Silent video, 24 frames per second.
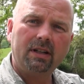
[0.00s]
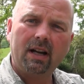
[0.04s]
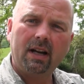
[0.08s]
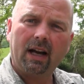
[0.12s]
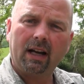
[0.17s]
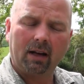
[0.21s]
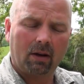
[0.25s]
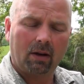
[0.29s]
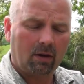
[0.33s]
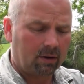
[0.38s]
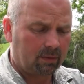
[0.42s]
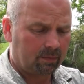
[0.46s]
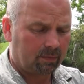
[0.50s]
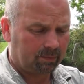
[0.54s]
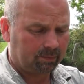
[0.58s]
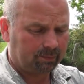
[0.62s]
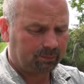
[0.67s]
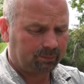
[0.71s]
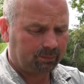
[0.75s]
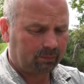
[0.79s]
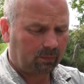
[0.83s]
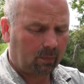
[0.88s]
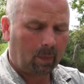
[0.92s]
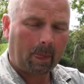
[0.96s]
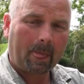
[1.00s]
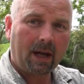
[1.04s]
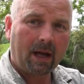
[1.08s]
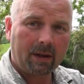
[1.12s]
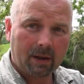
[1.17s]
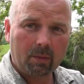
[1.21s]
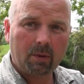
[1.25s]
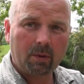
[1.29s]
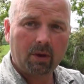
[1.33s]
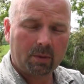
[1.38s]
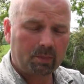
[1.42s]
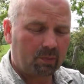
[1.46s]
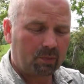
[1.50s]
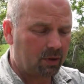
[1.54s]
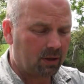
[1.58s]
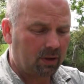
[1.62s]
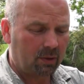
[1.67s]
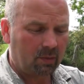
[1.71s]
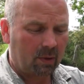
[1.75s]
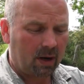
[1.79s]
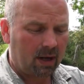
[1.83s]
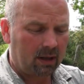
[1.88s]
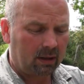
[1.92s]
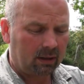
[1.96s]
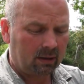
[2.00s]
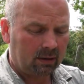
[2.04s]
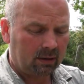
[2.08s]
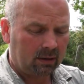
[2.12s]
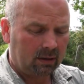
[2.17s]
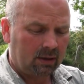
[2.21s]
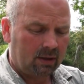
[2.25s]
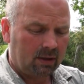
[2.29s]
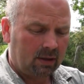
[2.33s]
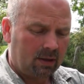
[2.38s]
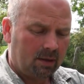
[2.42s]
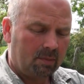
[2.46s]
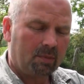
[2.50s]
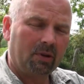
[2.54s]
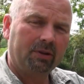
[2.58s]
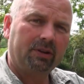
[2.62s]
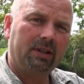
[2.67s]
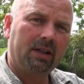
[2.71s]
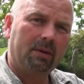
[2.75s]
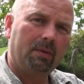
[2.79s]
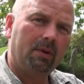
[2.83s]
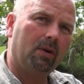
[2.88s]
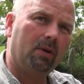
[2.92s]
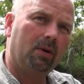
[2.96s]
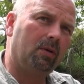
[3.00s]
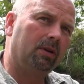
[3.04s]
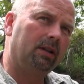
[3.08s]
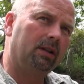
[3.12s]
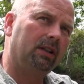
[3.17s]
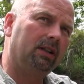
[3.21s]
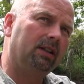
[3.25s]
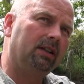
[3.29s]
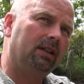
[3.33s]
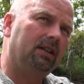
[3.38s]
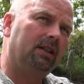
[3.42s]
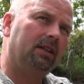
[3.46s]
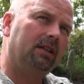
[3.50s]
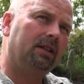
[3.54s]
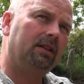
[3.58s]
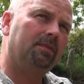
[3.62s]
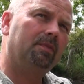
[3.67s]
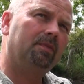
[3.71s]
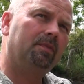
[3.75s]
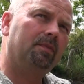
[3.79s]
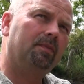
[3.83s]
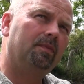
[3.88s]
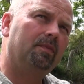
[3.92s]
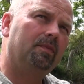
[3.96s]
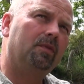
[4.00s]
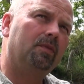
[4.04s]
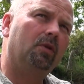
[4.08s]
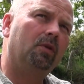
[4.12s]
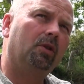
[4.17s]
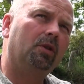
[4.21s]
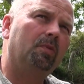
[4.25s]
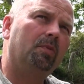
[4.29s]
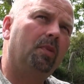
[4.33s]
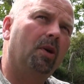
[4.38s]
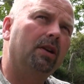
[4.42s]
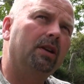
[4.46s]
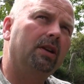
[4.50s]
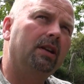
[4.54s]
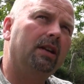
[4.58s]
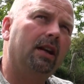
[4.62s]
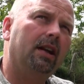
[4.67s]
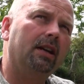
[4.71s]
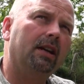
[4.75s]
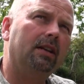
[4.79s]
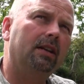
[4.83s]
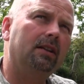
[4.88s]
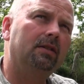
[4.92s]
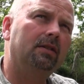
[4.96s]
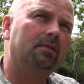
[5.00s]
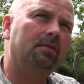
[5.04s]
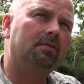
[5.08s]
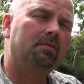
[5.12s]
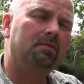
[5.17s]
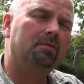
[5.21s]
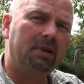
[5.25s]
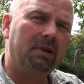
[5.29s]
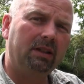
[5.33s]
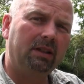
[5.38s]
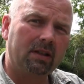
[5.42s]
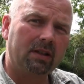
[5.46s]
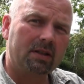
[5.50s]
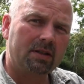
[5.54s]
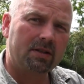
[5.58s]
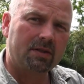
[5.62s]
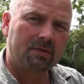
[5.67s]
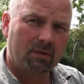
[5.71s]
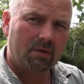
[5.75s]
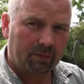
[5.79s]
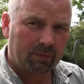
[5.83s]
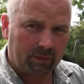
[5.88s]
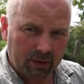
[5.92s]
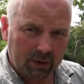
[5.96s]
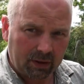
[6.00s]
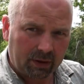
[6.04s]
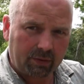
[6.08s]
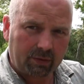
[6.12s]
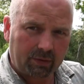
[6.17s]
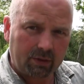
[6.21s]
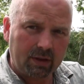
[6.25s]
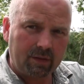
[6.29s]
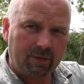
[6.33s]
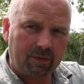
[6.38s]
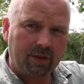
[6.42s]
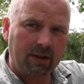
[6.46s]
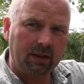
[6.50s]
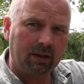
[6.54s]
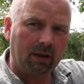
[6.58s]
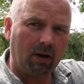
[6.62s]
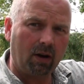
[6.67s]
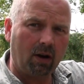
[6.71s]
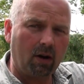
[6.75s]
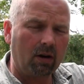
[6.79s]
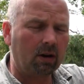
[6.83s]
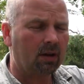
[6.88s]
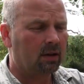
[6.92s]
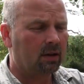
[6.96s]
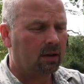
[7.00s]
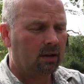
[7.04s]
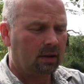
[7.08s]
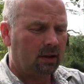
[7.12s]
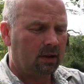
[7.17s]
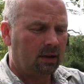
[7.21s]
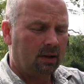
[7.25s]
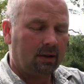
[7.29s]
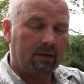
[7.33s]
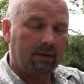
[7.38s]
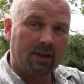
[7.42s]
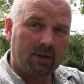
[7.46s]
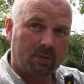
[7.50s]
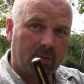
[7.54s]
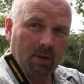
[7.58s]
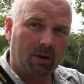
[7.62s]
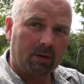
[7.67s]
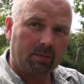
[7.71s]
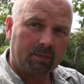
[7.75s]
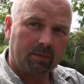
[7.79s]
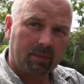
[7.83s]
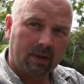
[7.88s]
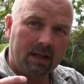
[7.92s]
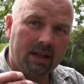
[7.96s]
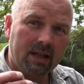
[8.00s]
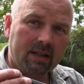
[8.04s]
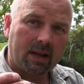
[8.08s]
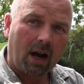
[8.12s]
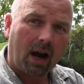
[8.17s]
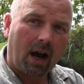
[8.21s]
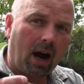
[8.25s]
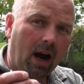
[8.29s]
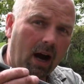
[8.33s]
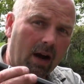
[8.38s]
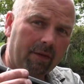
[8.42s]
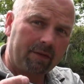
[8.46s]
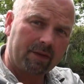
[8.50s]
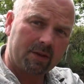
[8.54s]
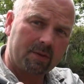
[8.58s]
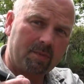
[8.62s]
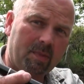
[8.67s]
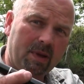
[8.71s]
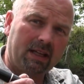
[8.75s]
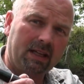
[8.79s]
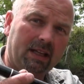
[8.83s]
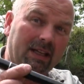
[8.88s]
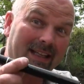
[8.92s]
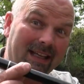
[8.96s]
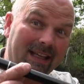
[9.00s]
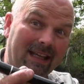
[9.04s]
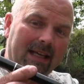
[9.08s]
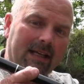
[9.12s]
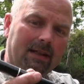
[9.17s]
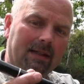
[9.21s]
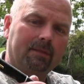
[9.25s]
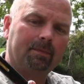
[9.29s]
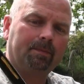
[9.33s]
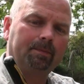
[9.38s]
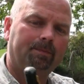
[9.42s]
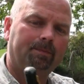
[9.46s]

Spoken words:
nylon, and they worked pretty well, but they were only 0.9 meters, roughly 3 feet long. This one is half as big again,